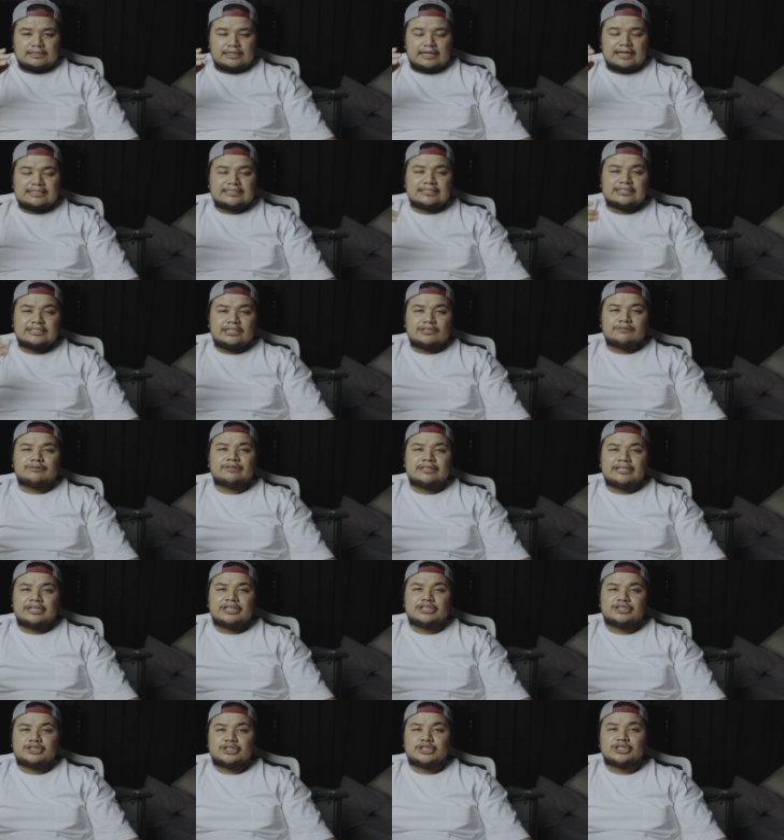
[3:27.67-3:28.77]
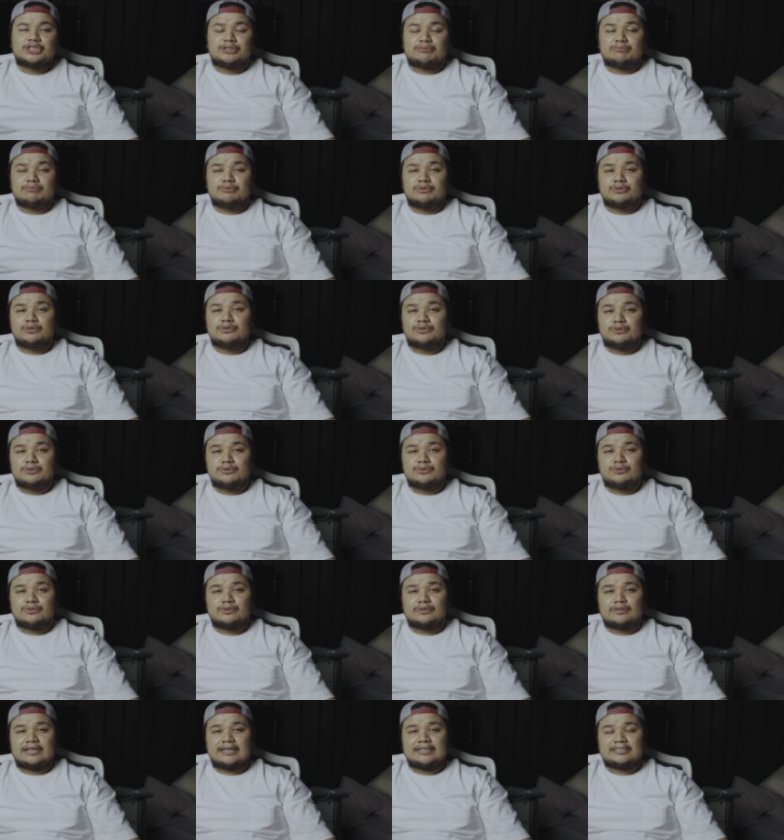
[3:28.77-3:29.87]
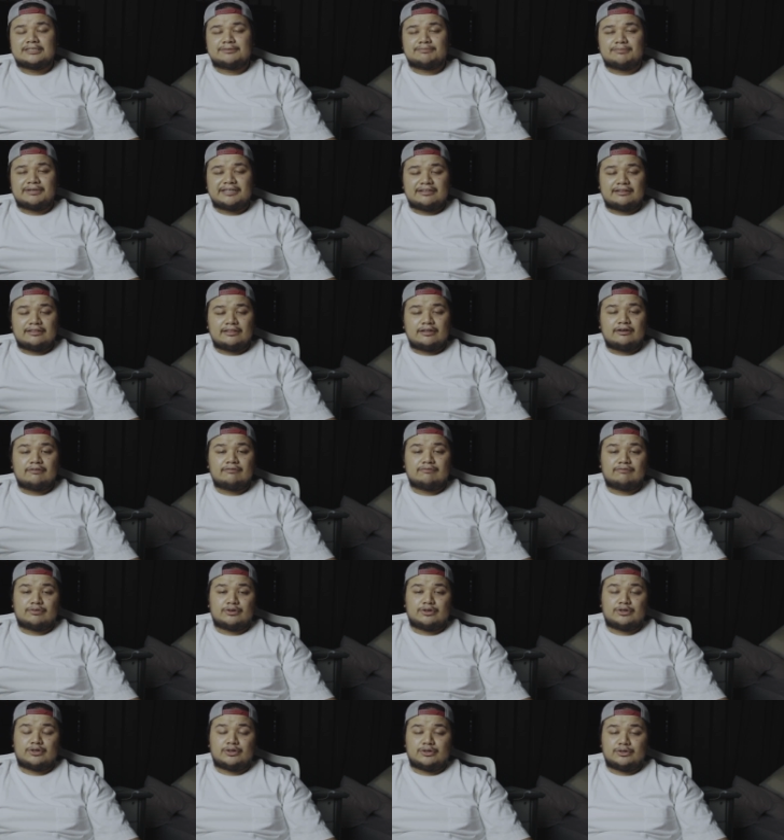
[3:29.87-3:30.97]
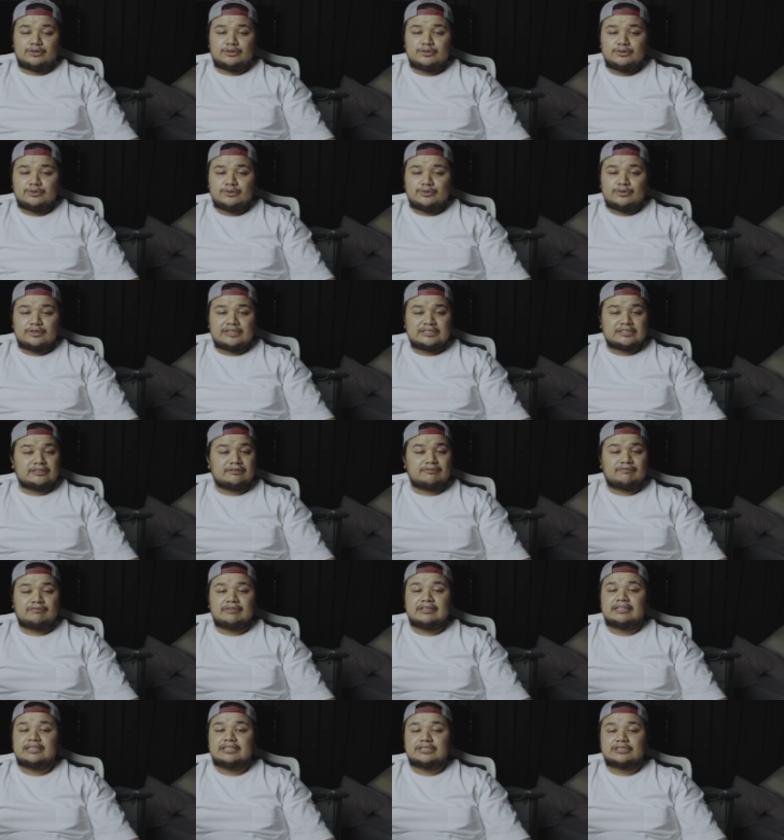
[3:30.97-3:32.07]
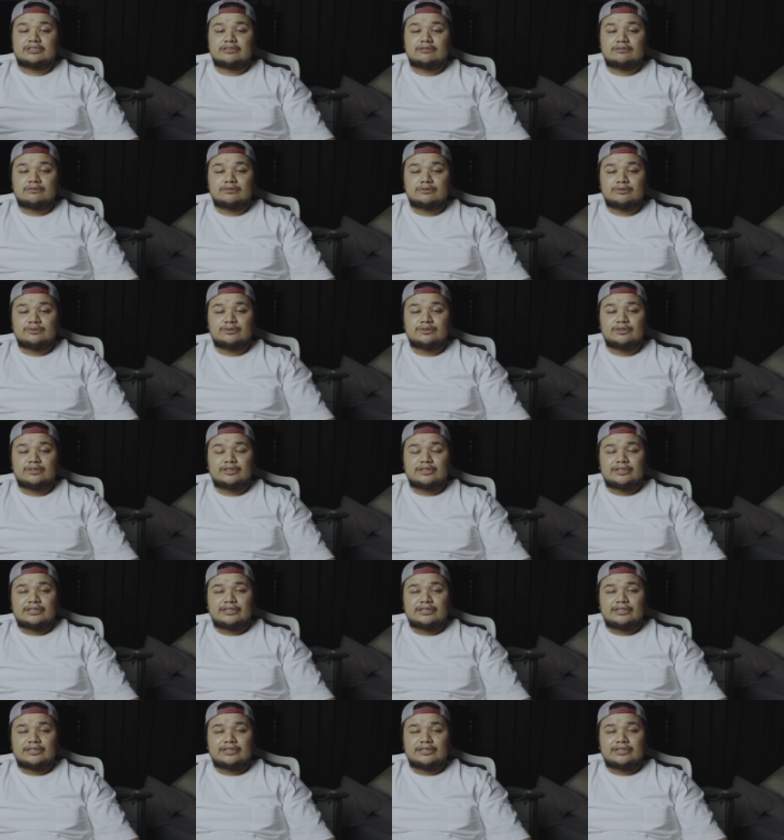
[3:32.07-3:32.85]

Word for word: as the relationship grew, as my love for her grew, as the feelings grew,